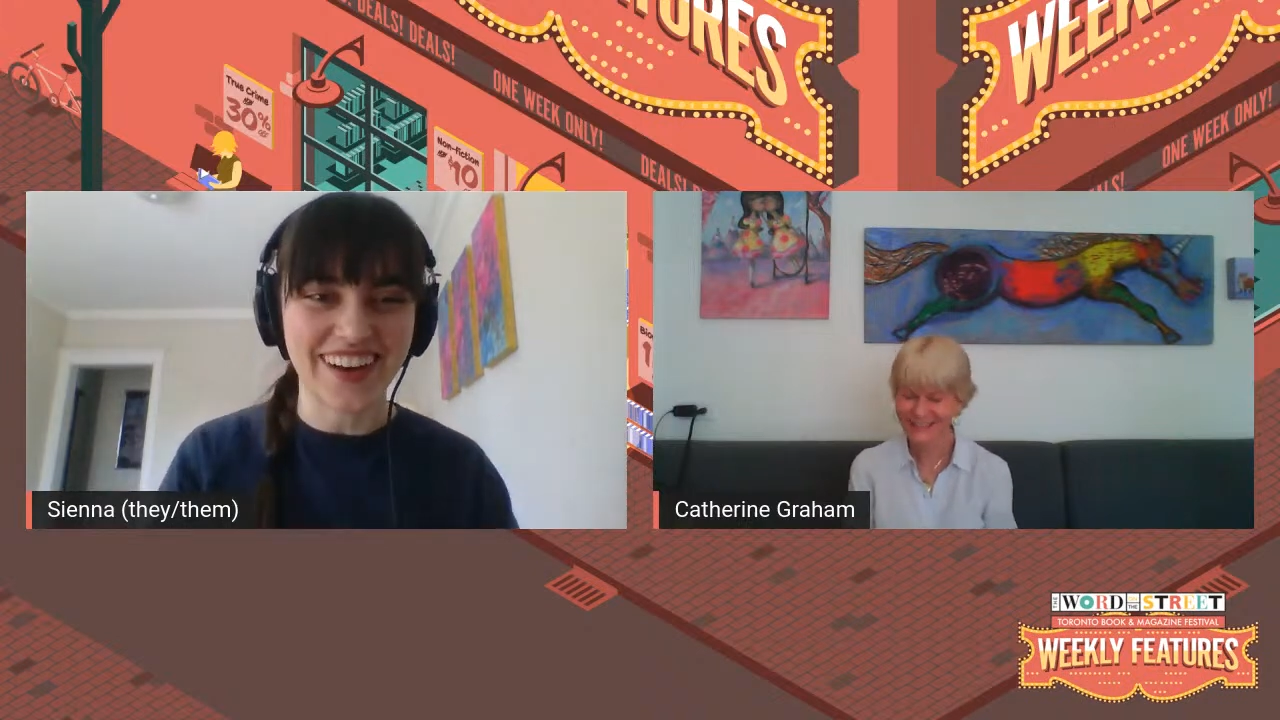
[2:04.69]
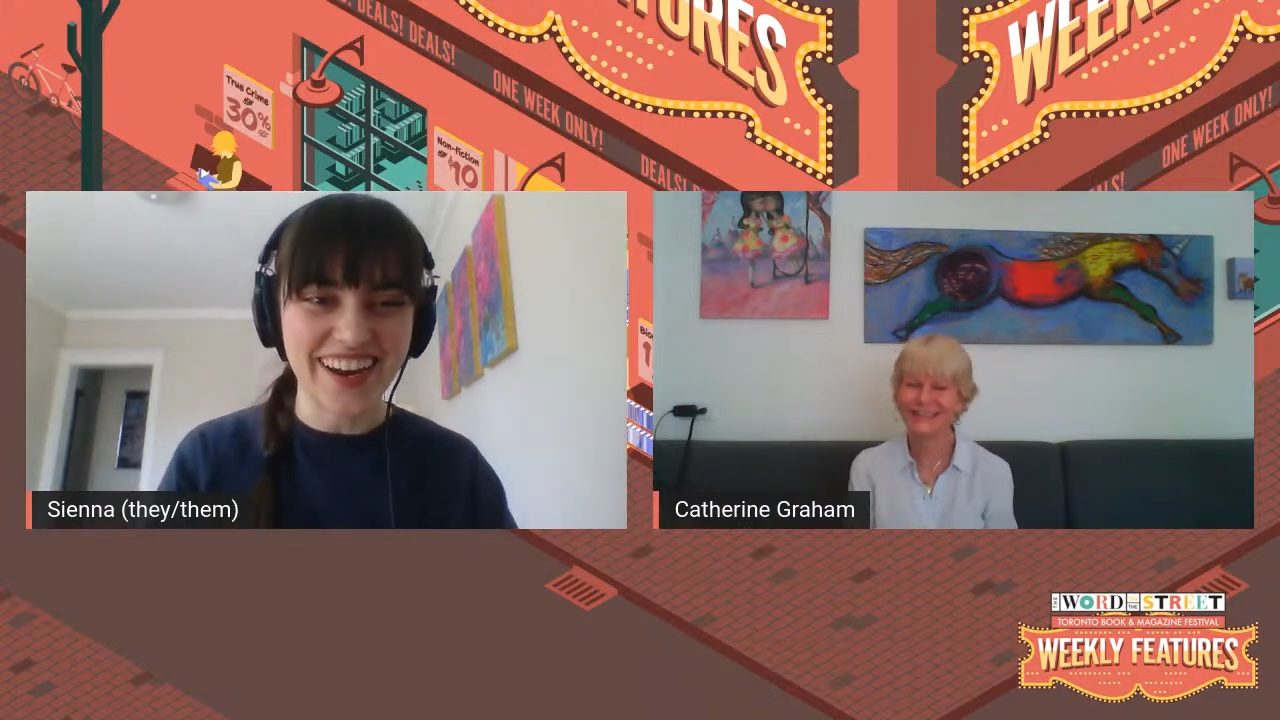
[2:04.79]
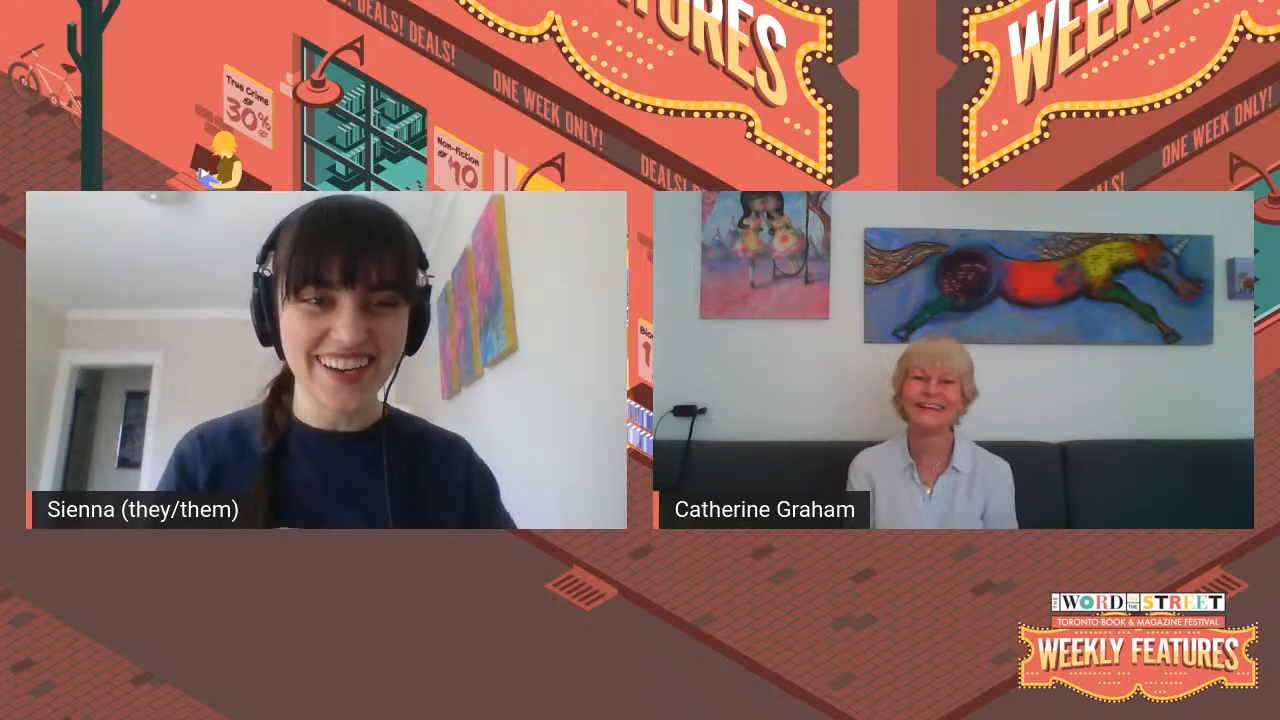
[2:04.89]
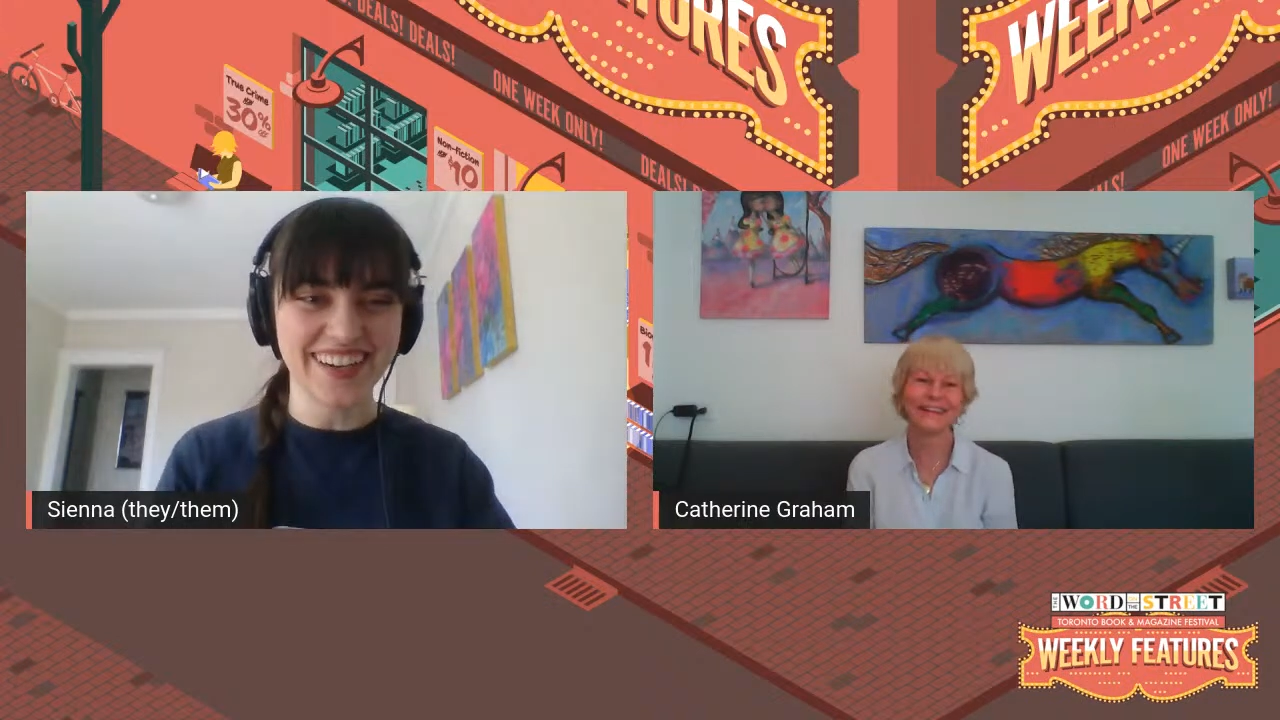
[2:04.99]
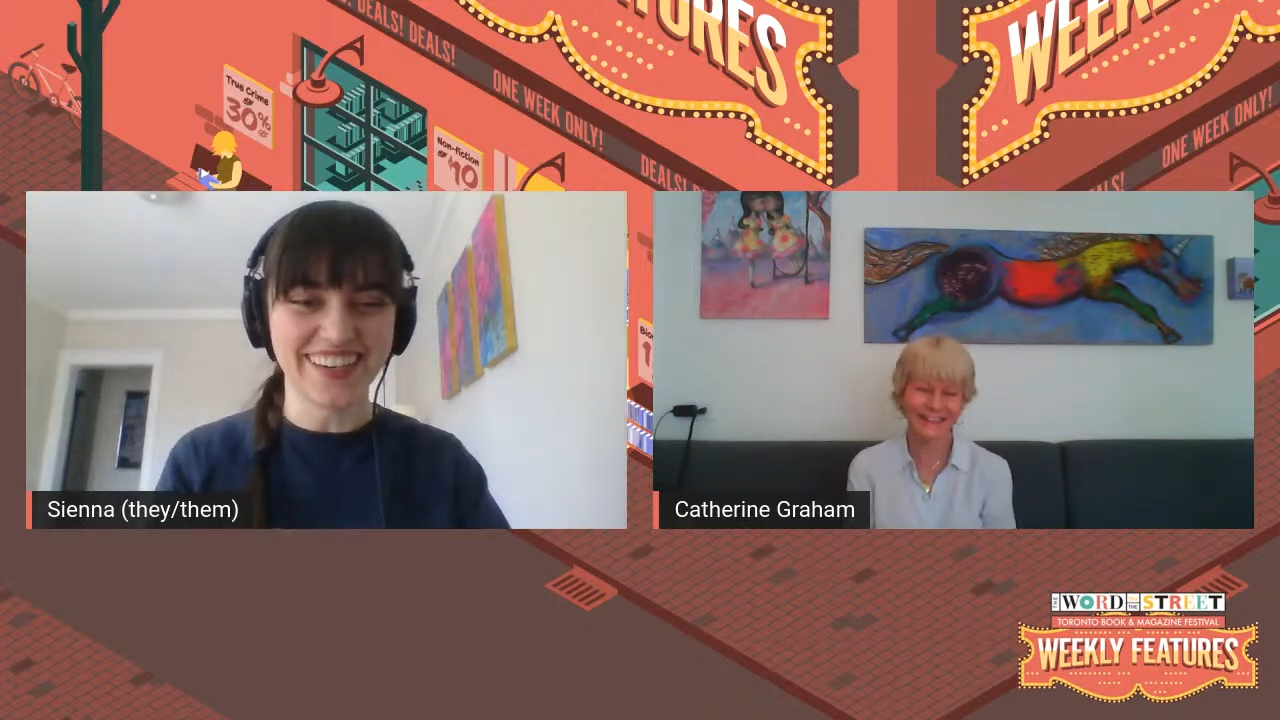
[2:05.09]

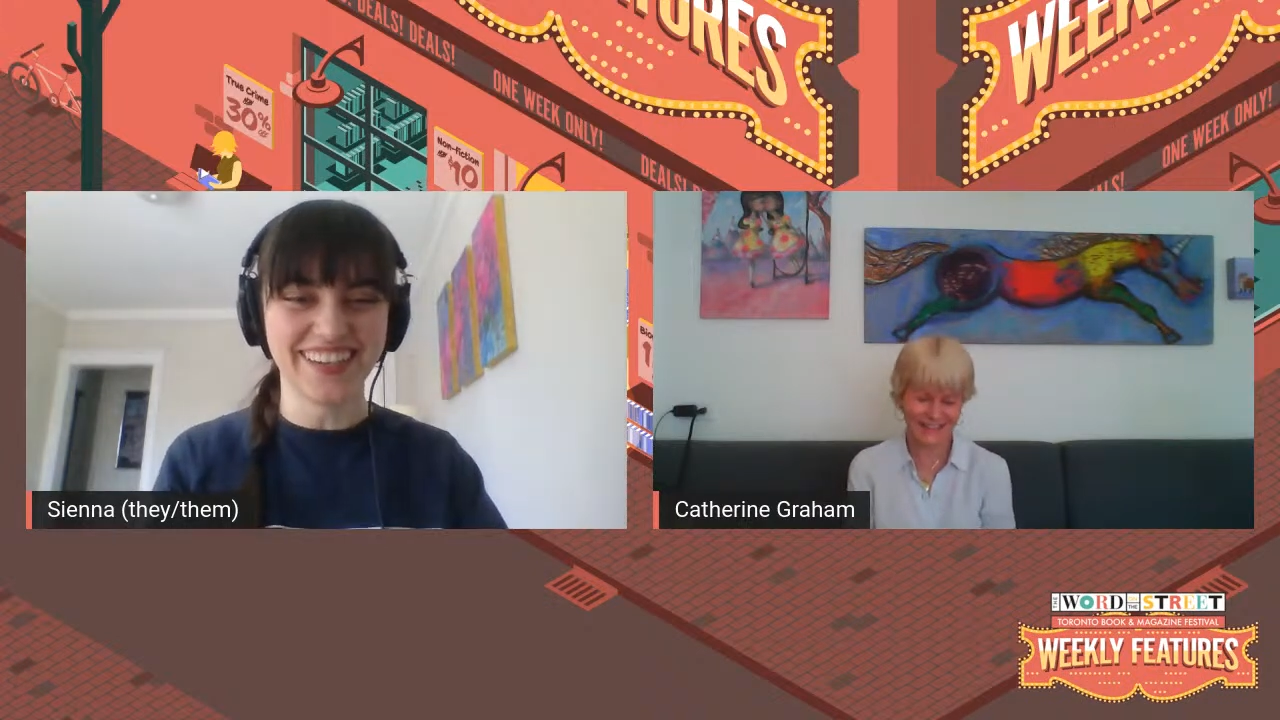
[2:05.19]
right?